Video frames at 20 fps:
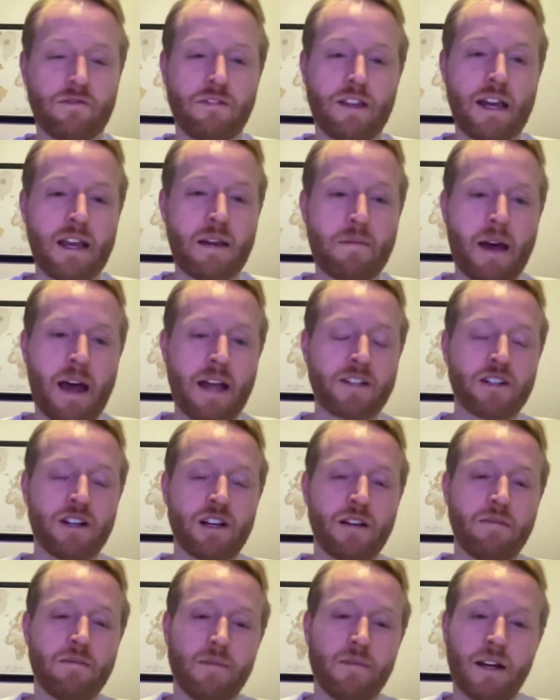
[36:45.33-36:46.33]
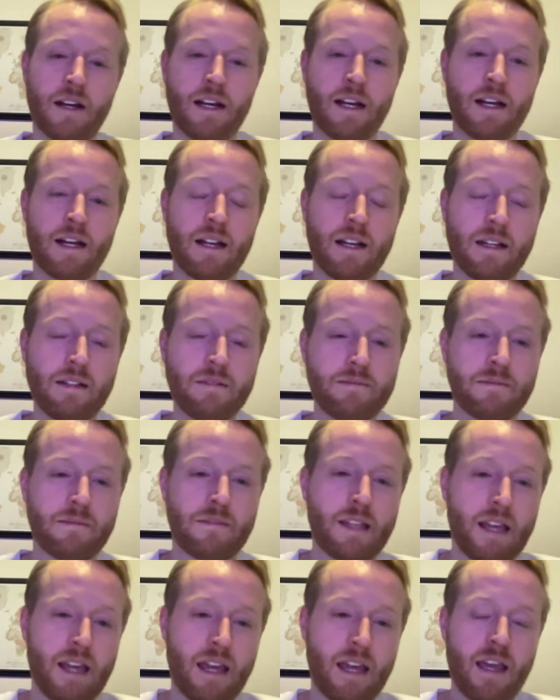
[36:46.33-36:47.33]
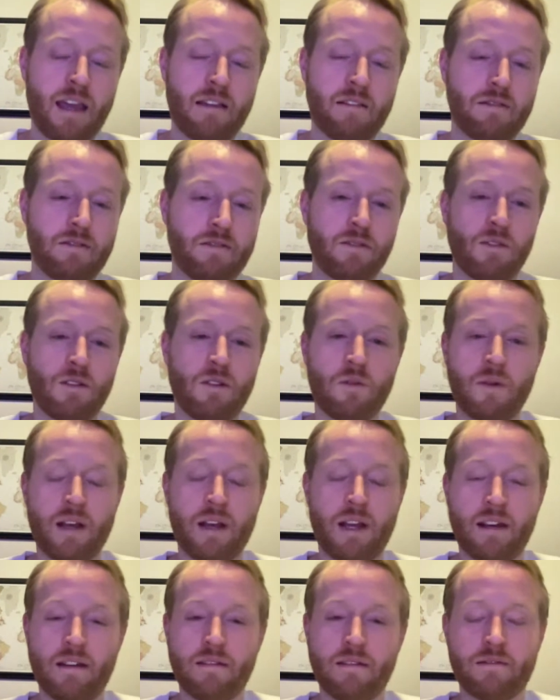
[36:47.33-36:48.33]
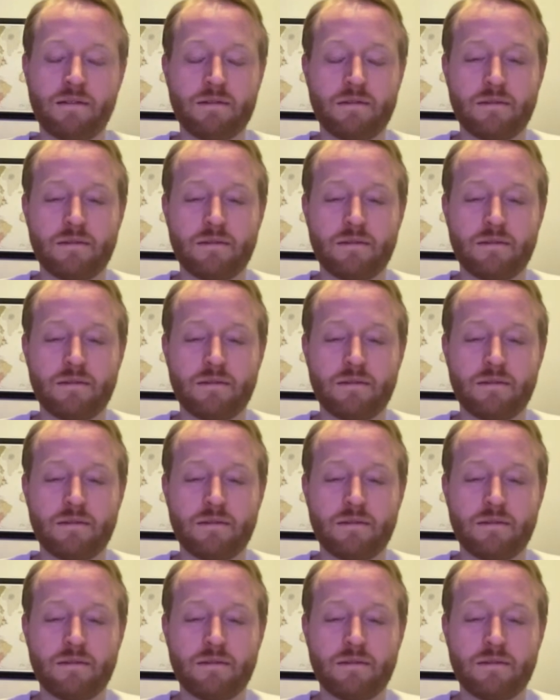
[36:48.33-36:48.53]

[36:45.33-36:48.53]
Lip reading: leg matchup, they stole a win,